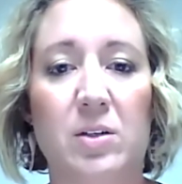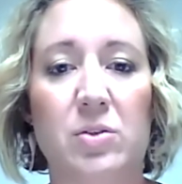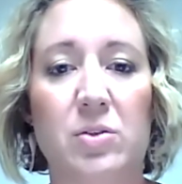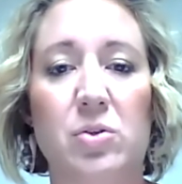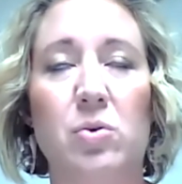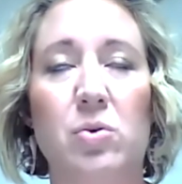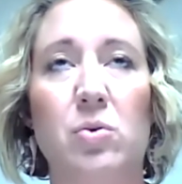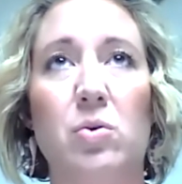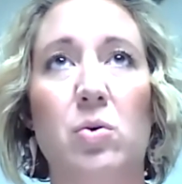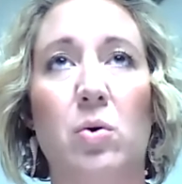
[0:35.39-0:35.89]

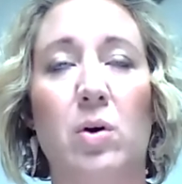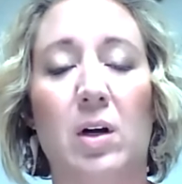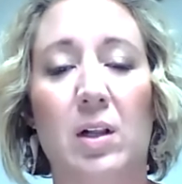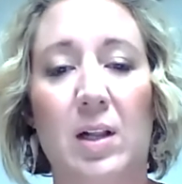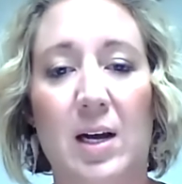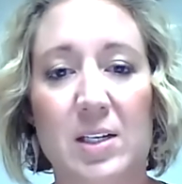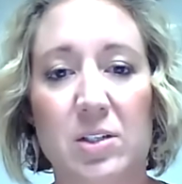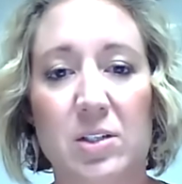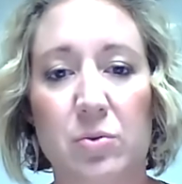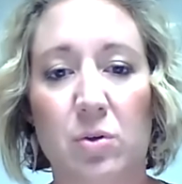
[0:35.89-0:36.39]
to your
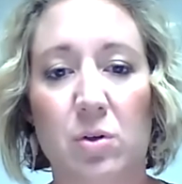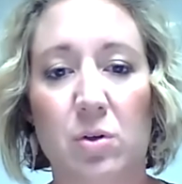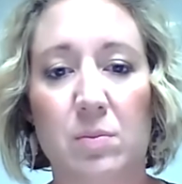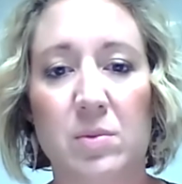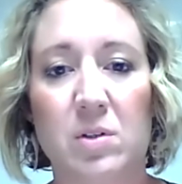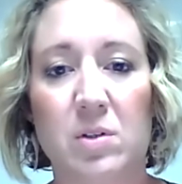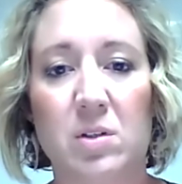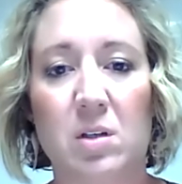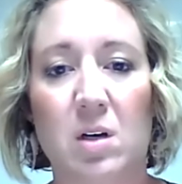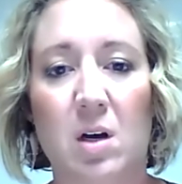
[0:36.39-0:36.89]

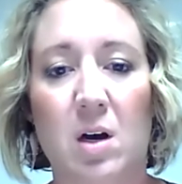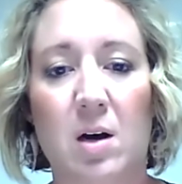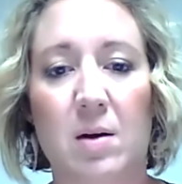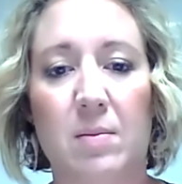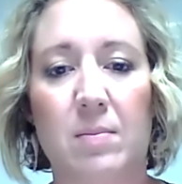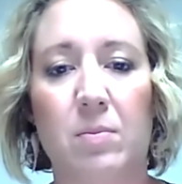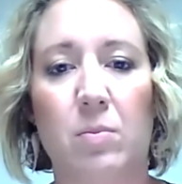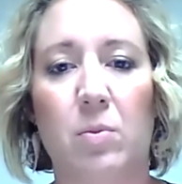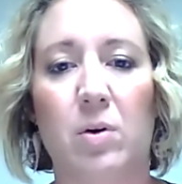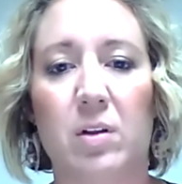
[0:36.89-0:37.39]
classrooms
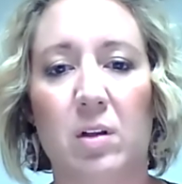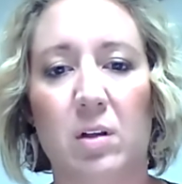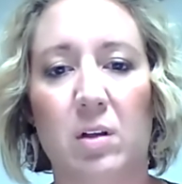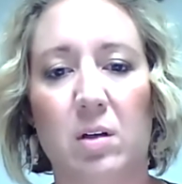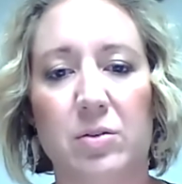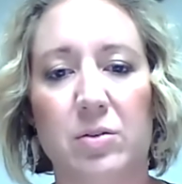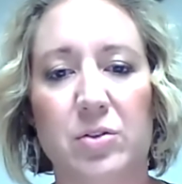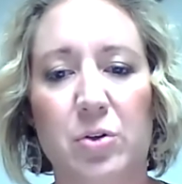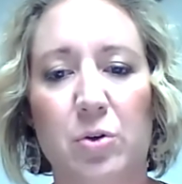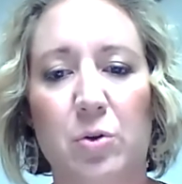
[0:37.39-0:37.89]
with a
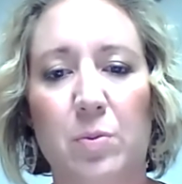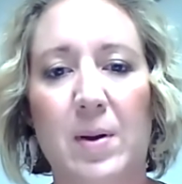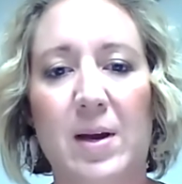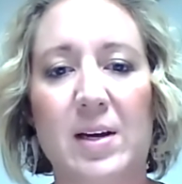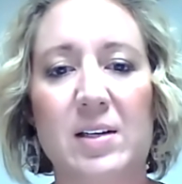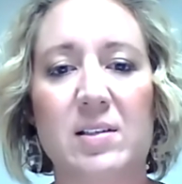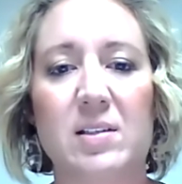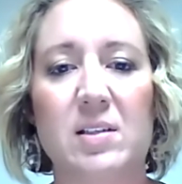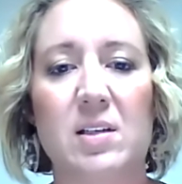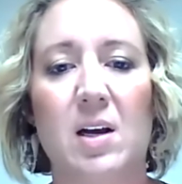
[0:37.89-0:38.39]
little
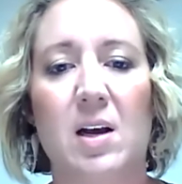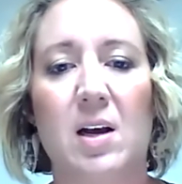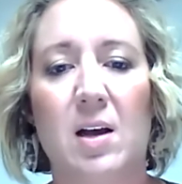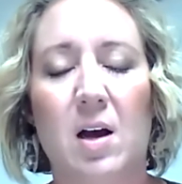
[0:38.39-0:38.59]
toothpaste.